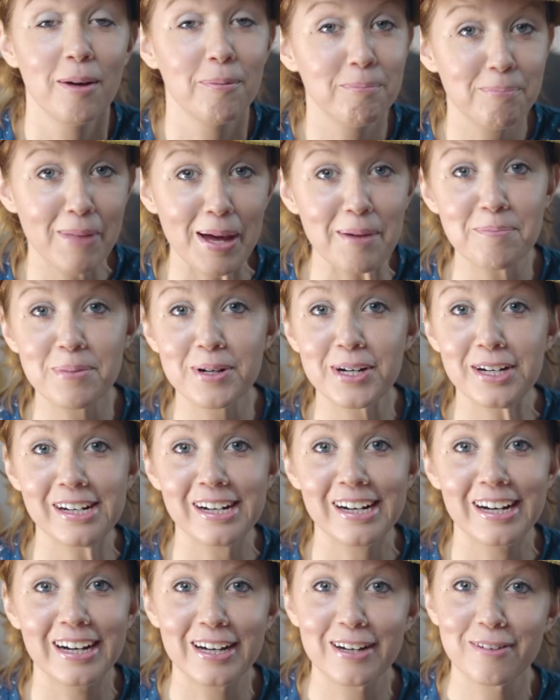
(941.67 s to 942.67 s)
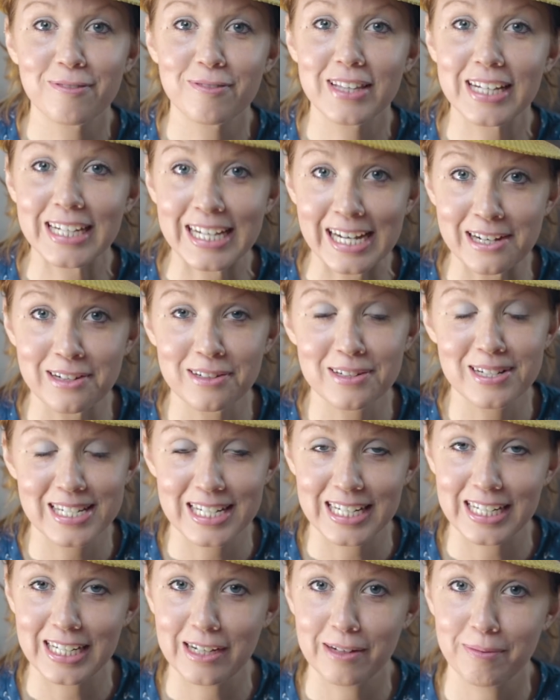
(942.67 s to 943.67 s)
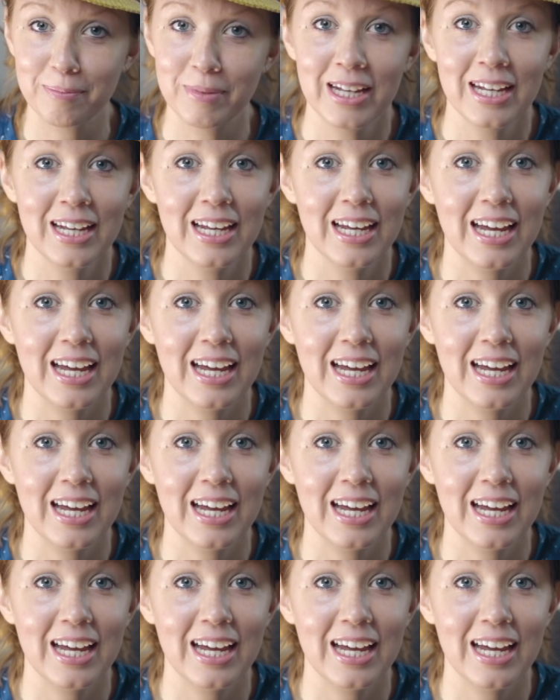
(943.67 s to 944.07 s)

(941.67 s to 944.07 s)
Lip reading: member of the GAL team.